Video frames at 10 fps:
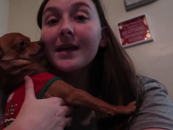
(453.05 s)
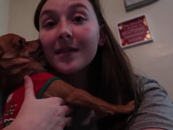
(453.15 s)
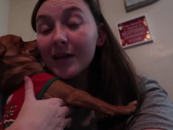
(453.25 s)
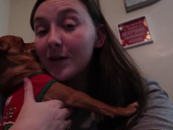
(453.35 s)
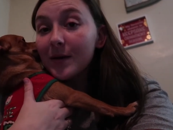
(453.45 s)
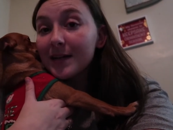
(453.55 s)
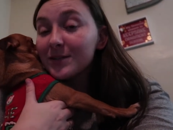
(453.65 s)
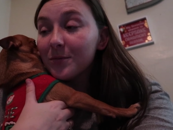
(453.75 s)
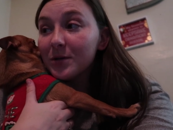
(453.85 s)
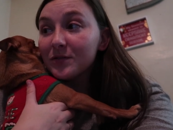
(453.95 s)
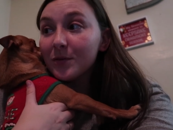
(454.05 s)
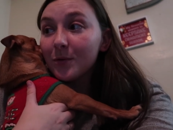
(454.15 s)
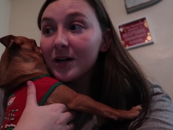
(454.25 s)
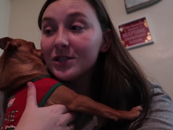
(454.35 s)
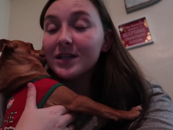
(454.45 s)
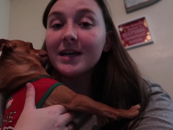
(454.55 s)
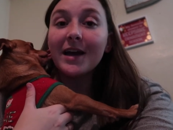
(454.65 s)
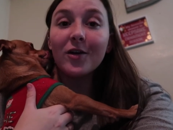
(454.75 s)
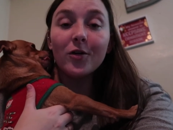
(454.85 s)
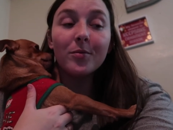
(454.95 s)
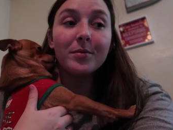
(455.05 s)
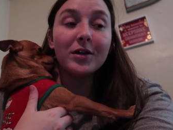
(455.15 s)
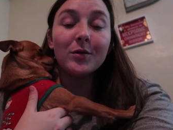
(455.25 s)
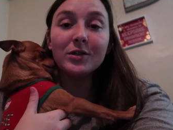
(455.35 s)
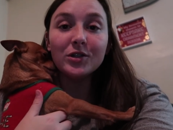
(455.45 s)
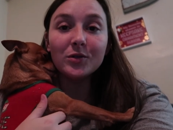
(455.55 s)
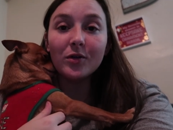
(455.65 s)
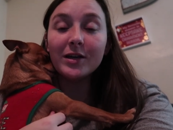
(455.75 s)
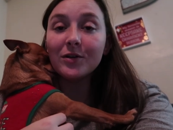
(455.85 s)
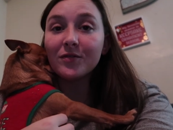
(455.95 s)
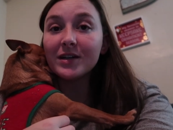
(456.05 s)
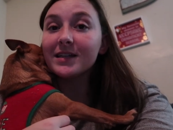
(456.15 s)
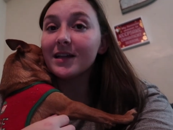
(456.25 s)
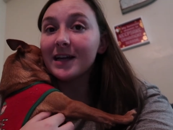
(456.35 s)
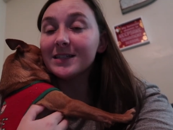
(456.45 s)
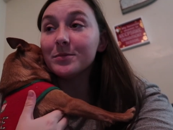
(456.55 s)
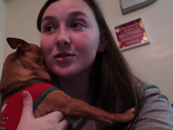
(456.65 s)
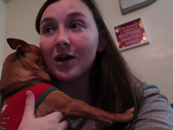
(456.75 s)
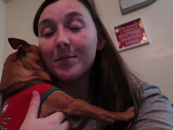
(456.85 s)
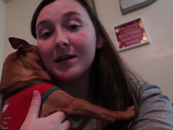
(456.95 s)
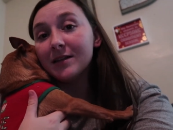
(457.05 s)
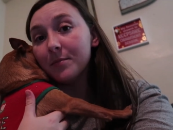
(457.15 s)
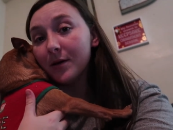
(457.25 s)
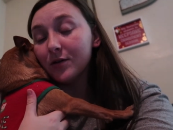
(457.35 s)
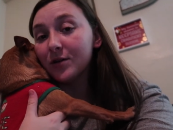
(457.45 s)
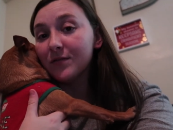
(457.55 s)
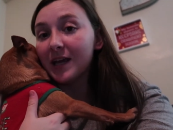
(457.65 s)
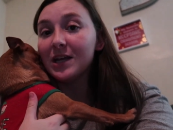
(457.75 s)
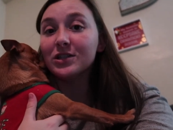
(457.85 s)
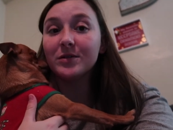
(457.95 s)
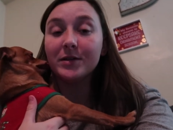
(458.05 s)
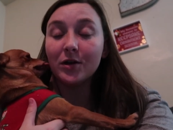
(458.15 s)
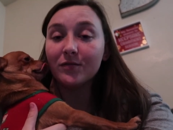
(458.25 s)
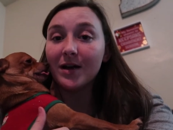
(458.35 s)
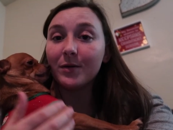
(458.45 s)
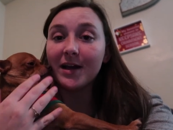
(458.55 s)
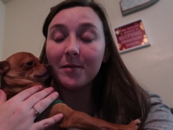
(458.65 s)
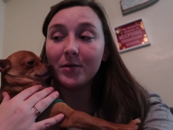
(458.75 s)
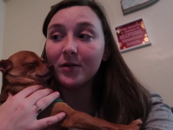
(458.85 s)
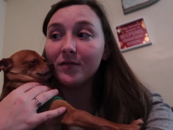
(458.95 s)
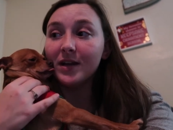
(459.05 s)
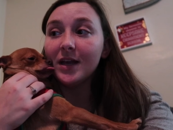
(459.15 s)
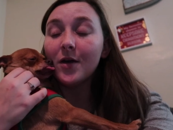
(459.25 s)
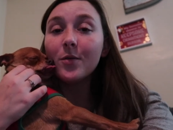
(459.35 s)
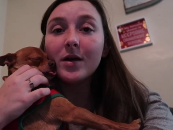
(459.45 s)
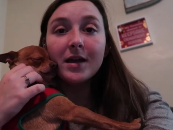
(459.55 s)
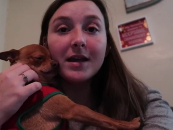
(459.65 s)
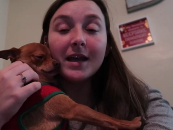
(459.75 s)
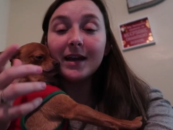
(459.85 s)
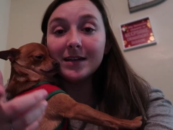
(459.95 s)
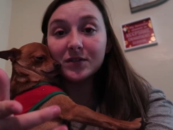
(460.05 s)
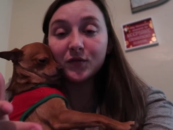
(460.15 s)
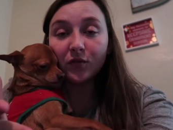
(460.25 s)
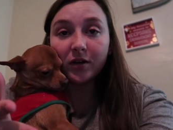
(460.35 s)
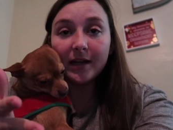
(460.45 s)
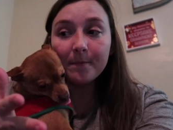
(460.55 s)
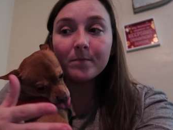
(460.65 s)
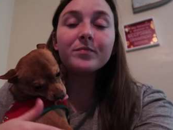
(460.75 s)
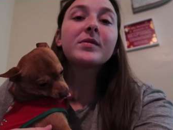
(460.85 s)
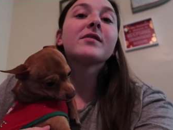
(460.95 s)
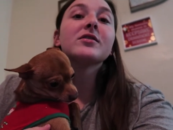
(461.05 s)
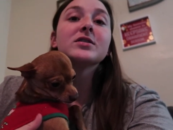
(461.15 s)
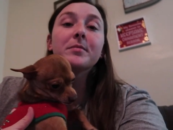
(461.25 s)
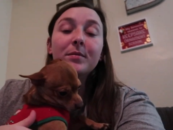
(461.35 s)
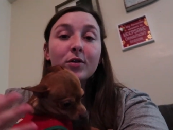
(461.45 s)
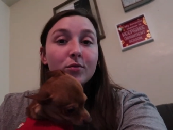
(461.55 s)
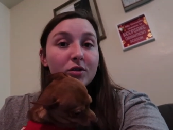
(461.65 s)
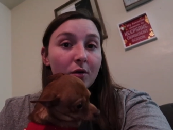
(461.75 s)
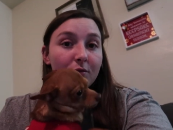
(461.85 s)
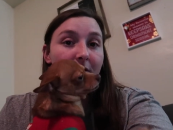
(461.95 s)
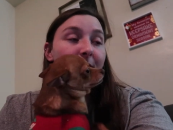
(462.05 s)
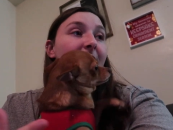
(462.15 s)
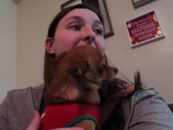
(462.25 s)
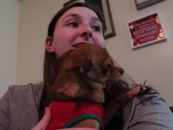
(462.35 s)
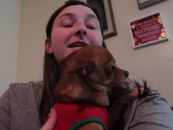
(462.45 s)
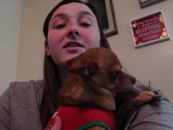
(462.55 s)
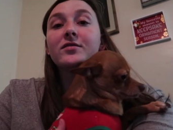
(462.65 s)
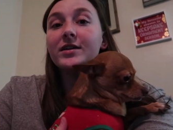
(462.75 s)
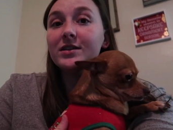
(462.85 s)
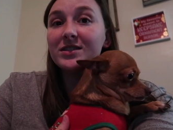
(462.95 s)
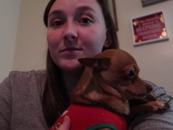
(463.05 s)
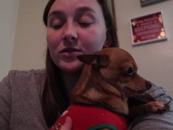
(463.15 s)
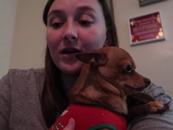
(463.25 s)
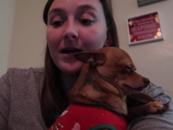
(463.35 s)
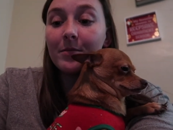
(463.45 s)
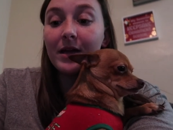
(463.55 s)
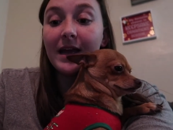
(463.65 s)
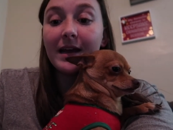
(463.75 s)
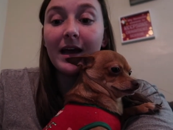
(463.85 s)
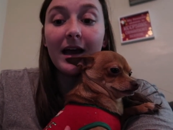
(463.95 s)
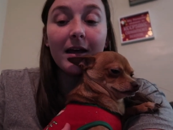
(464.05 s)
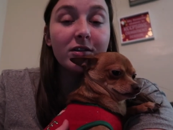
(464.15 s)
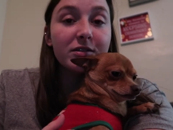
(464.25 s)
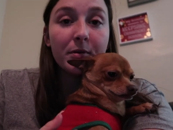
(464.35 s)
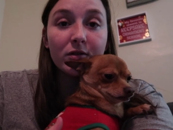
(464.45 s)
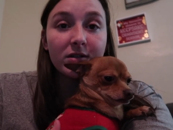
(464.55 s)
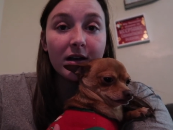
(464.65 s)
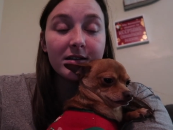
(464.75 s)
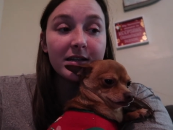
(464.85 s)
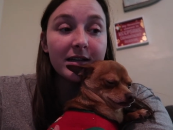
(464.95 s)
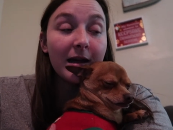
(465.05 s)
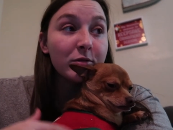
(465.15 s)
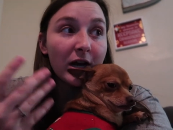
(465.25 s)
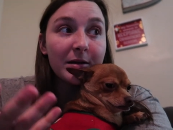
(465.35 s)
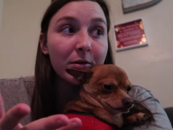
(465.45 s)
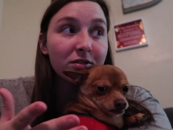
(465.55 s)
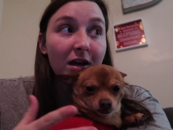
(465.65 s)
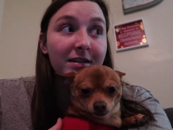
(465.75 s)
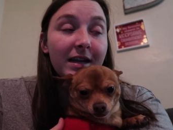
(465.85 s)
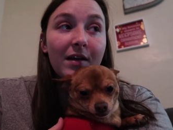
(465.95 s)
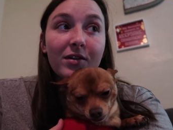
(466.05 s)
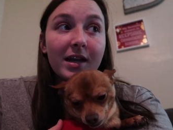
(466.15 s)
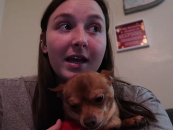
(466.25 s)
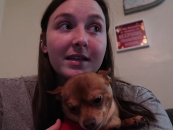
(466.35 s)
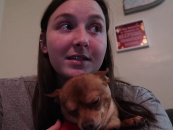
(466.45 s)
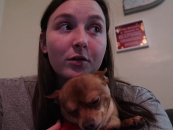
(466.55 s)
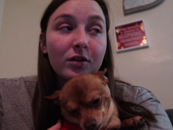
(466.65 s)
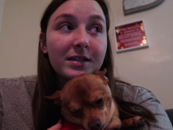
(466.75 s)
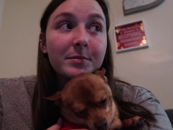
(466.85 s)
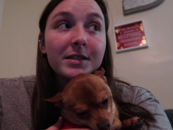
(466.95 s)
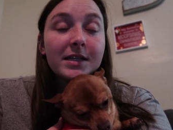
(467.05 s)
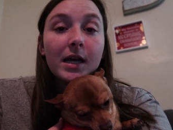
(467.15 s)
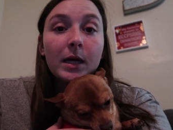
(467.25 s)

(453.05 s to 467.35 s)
thank you guys so much for watching. I hope you enjoy. Don't forget to like, subscribe, and hit the bell notification to be notified when I upload a video. It is free. For some people who don't know that, it is free to subscribe, and I just post content. I'm trying to post content every day until Christmas.